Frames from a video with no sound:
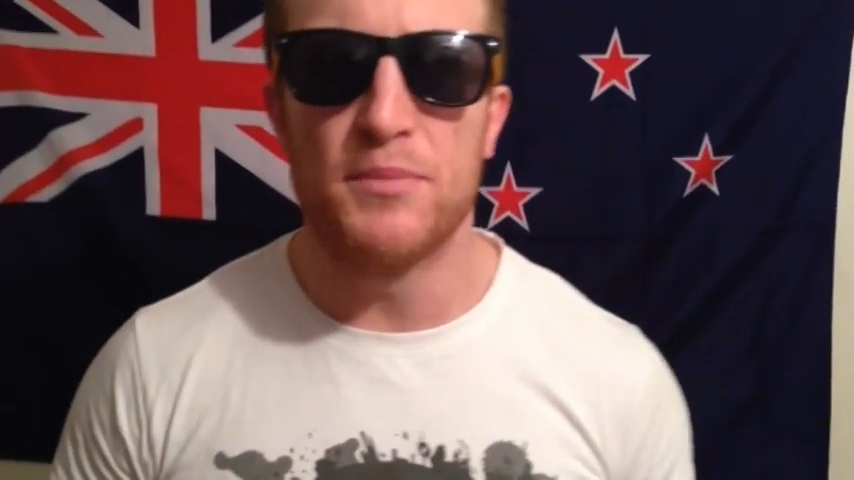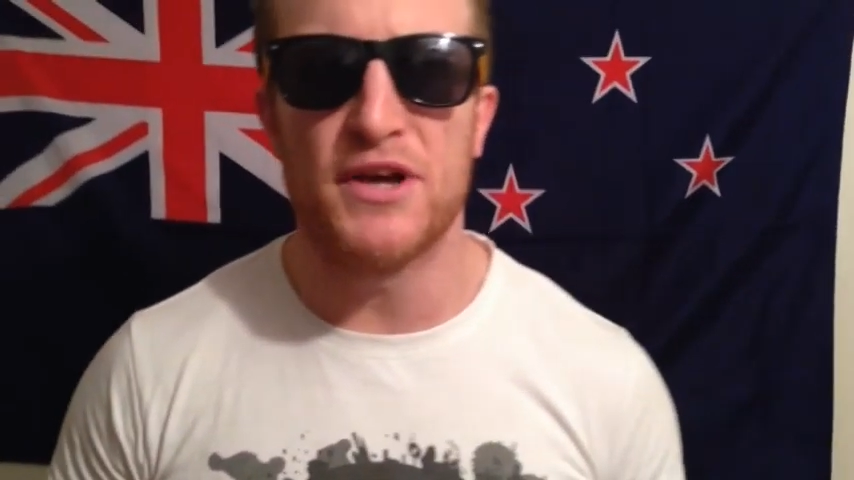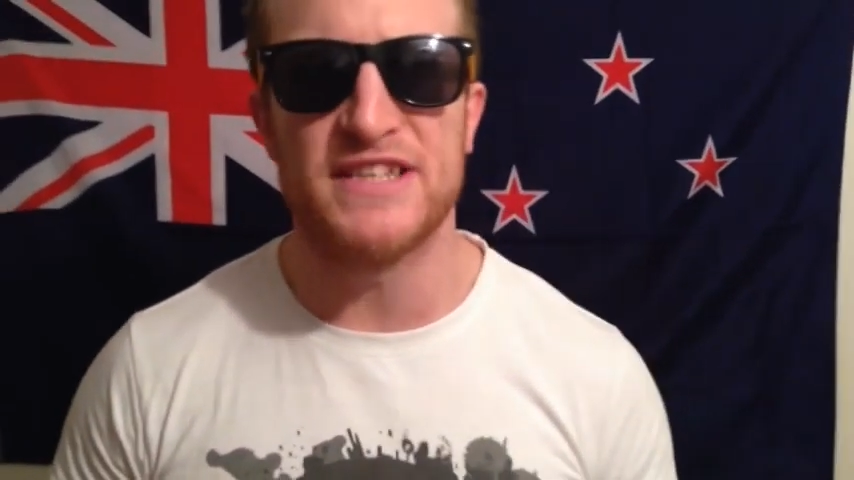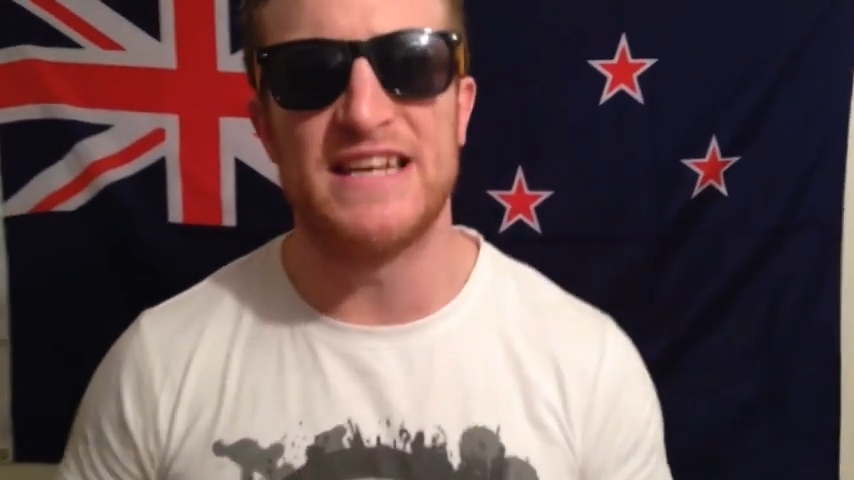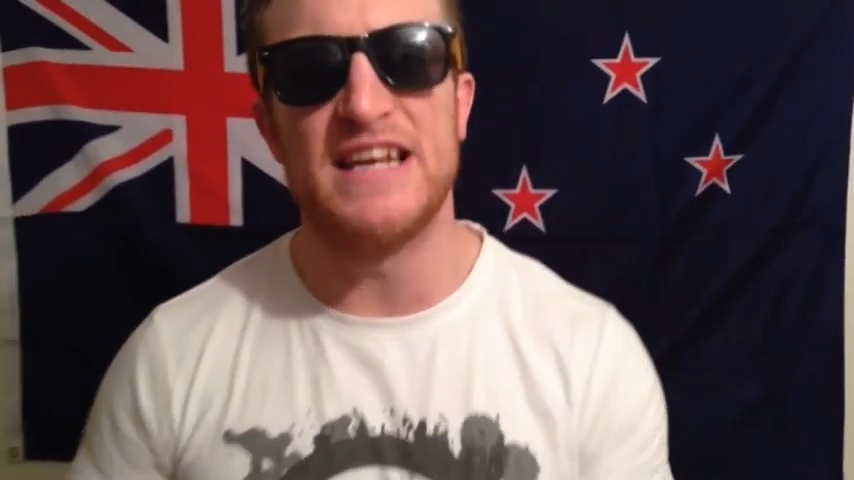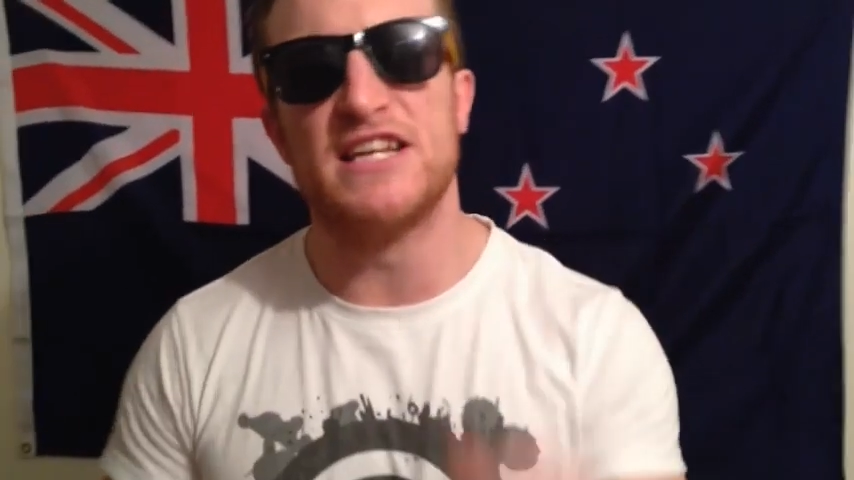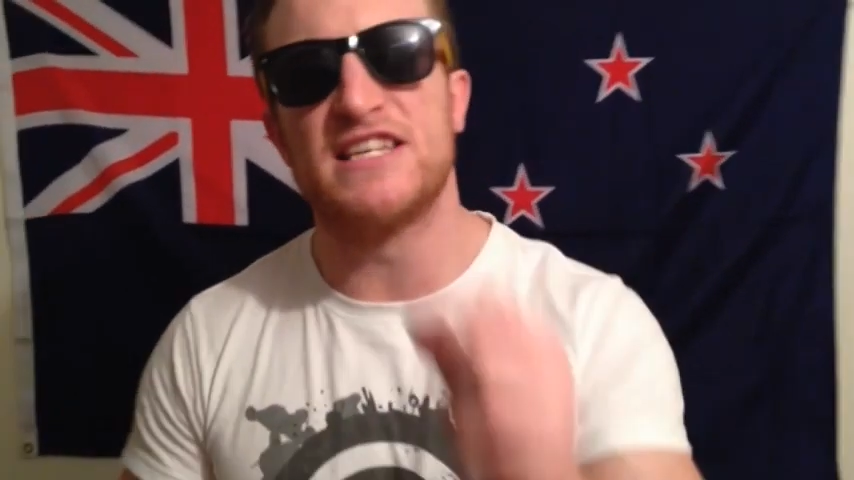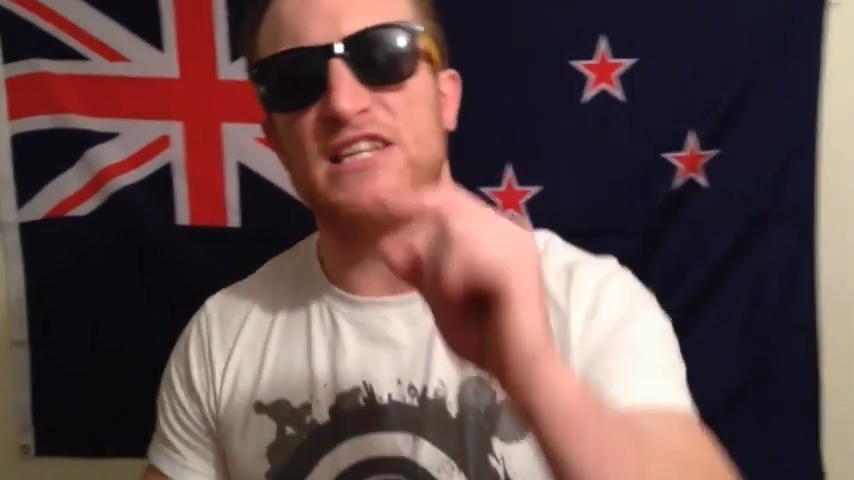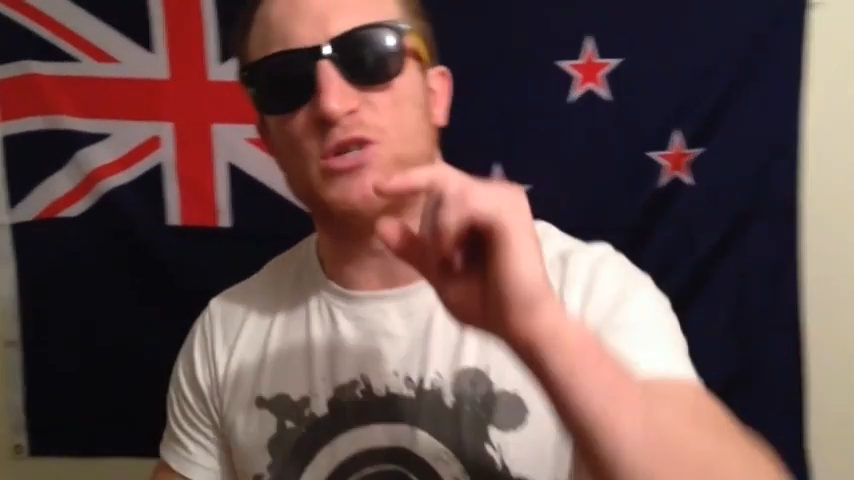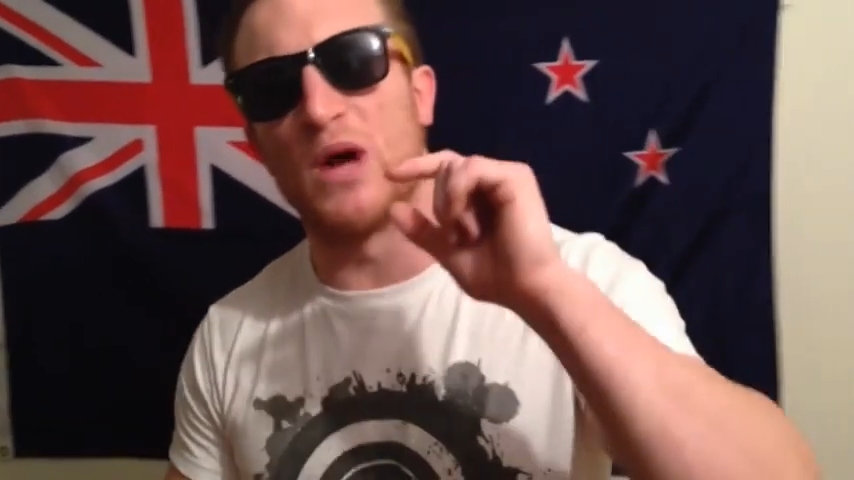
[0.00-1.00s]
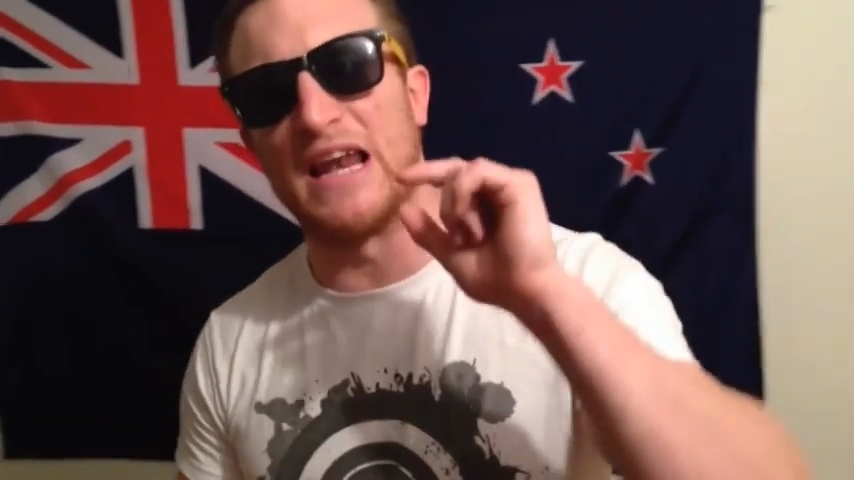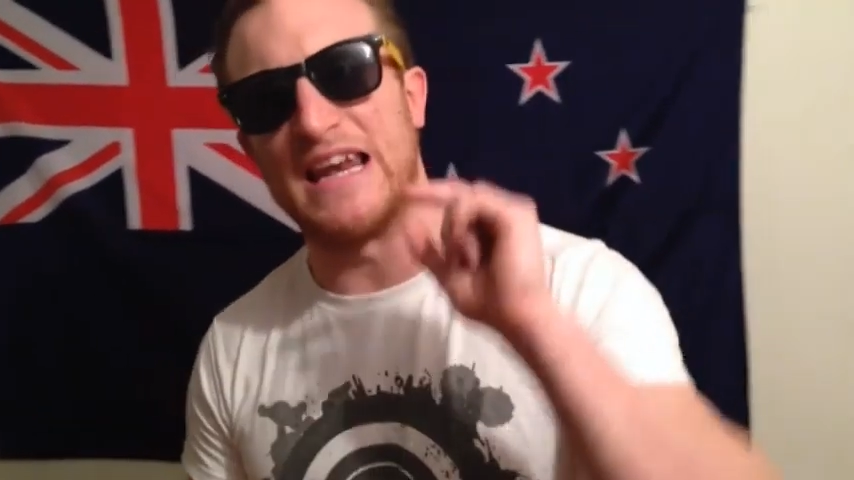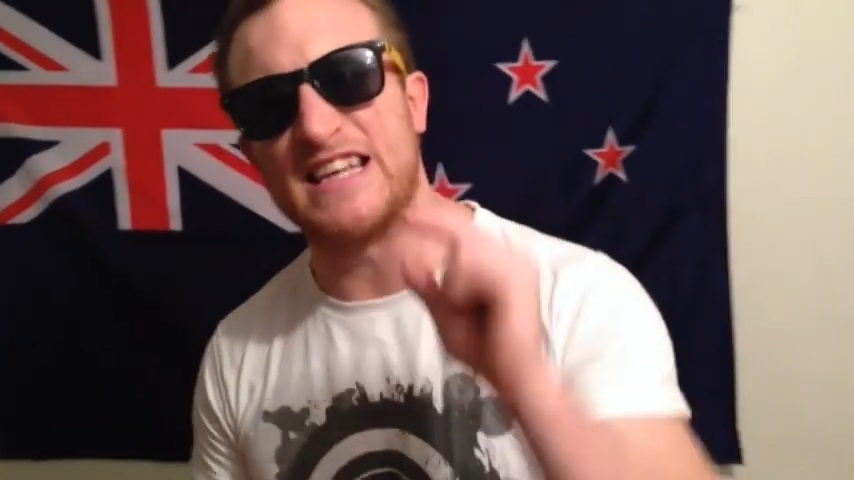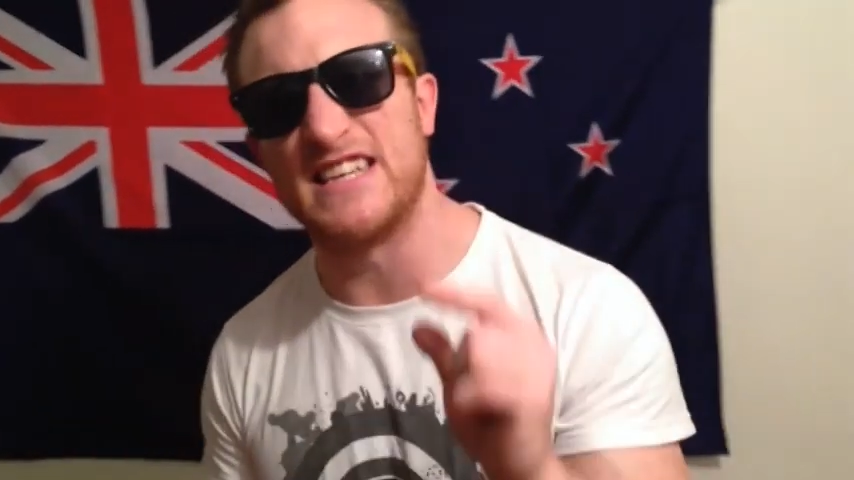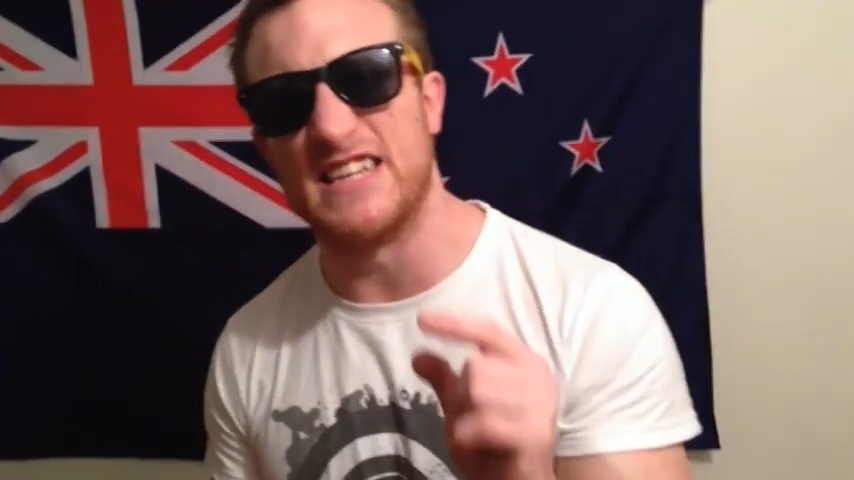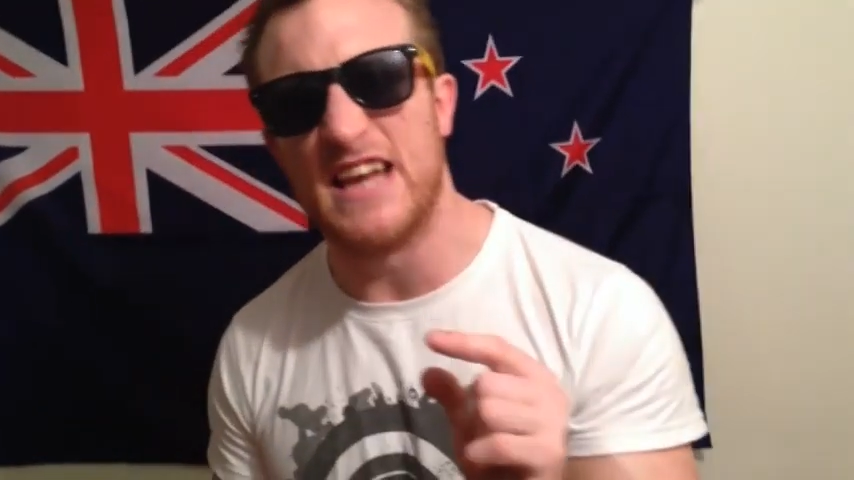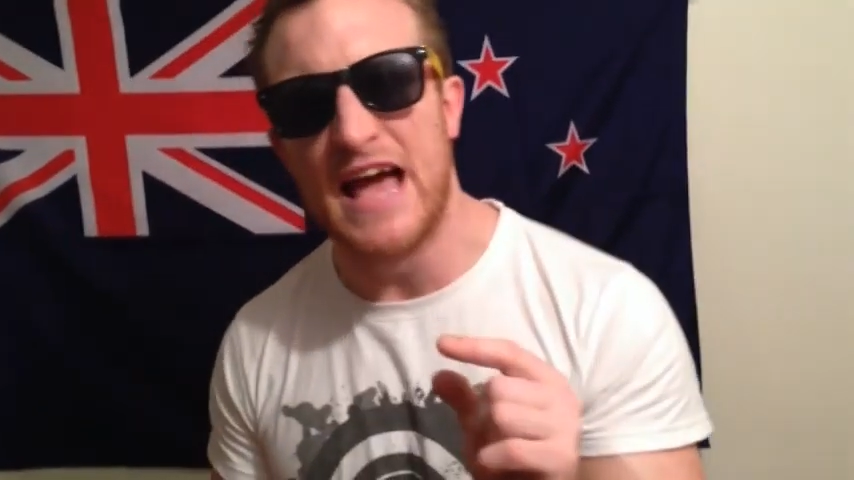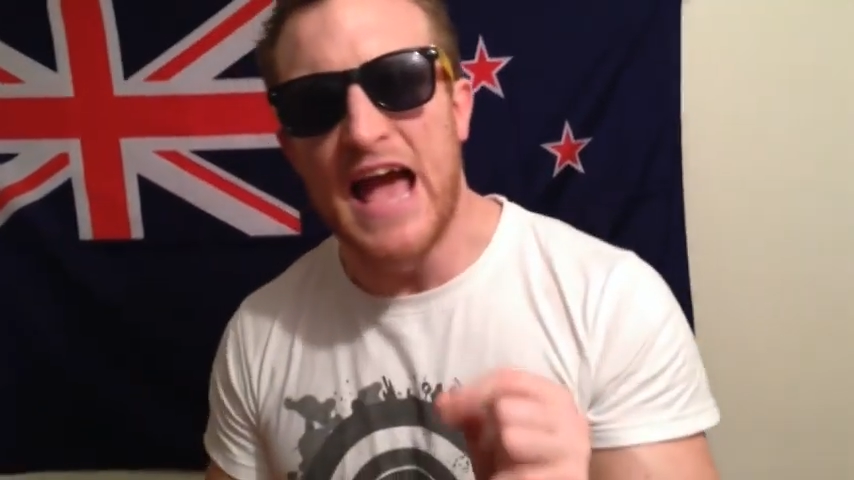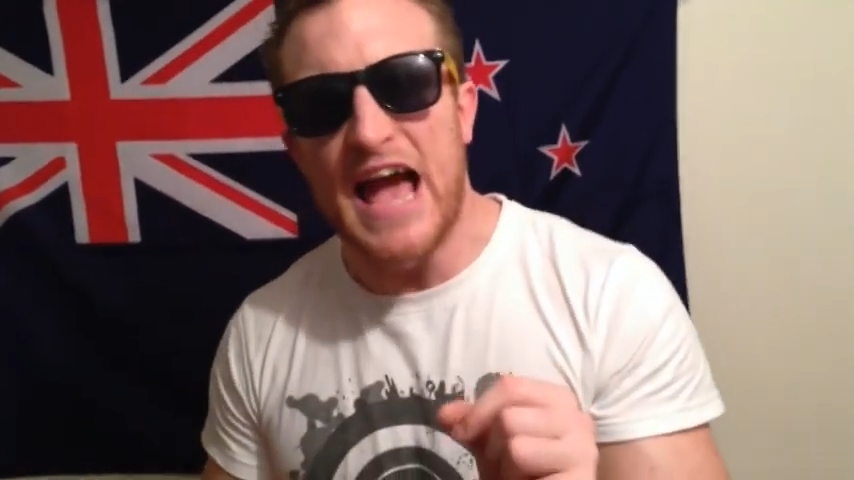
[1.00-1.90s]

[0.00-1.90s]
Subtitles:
because I need to teach you a lesson